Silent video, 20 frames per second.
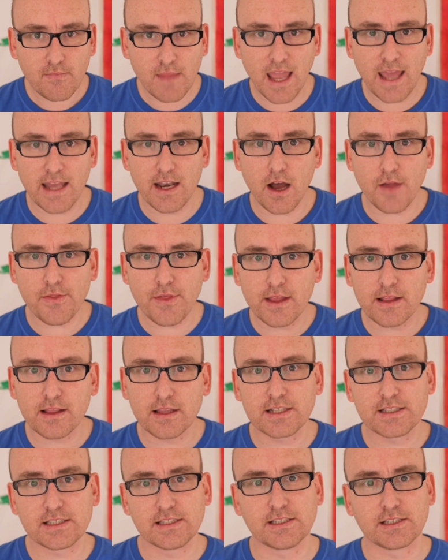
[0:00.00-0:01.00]
And I think
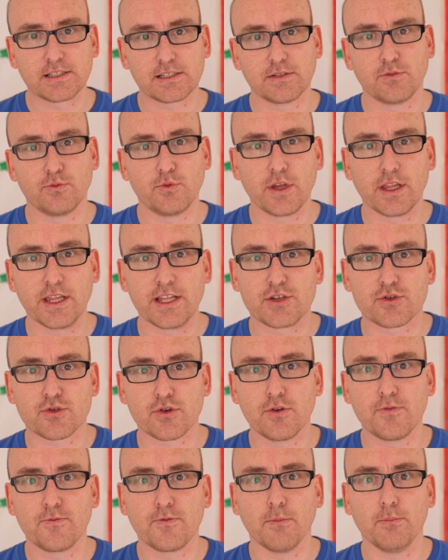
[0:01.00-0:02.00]
this is really
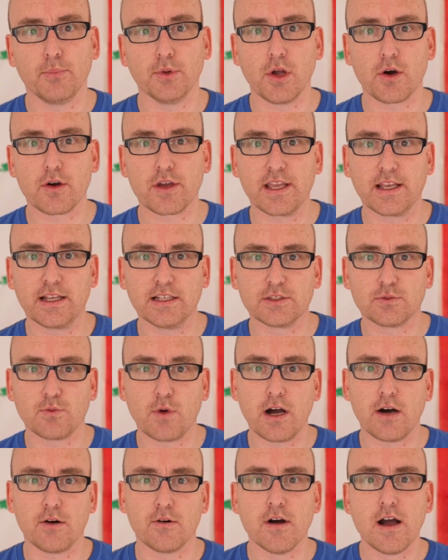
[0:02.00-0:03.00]
true for blogging as
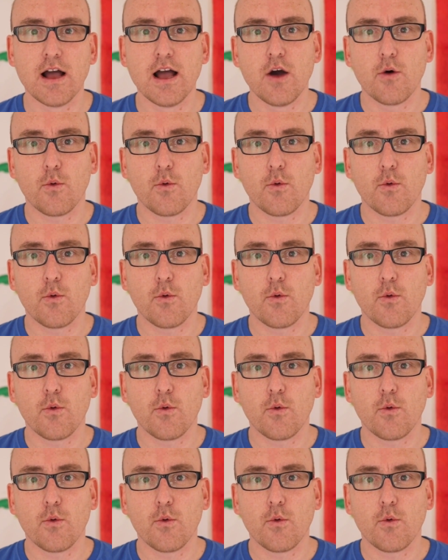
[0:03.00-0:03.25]
well.